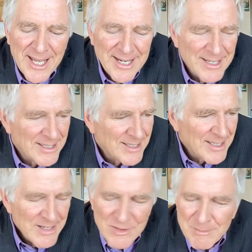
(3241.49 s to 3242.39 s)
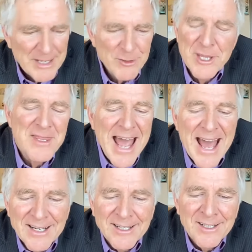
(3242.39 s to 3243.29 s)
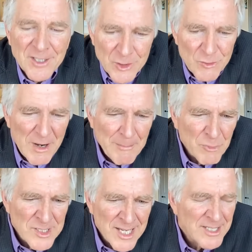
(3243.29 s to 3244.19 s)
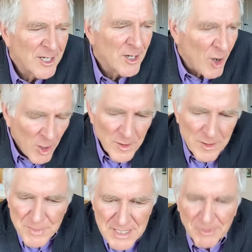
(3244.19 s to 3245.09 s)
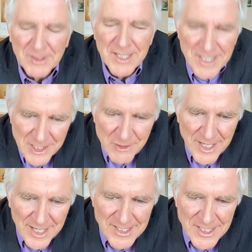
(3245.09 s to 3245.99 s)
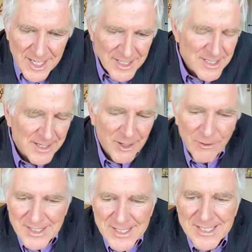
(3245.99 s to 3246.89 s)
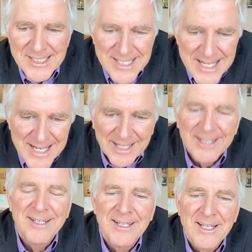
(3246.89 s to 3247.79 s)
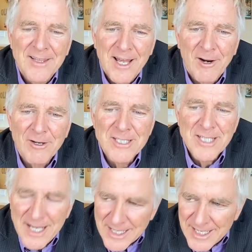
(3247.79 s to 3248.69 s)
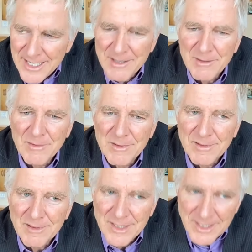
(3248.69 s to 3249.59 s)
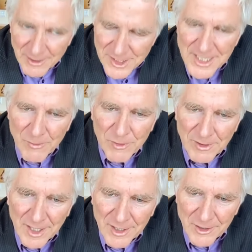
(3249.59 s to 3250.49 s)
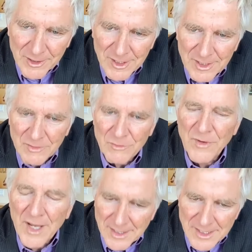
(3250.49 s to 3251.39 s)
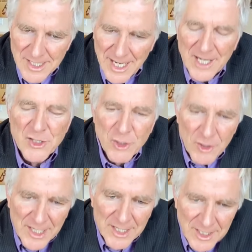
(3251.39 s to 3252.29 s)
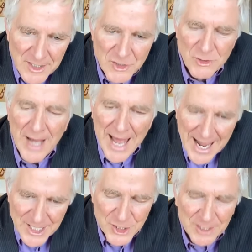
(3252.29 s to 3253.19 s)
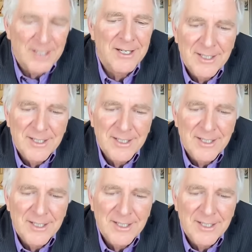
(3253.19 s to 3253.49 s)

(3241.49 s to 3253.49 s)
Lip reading: And even better than that, you representing all the people in the United States and across the sea that are taking ELCA World Hunger funds and turning it into action.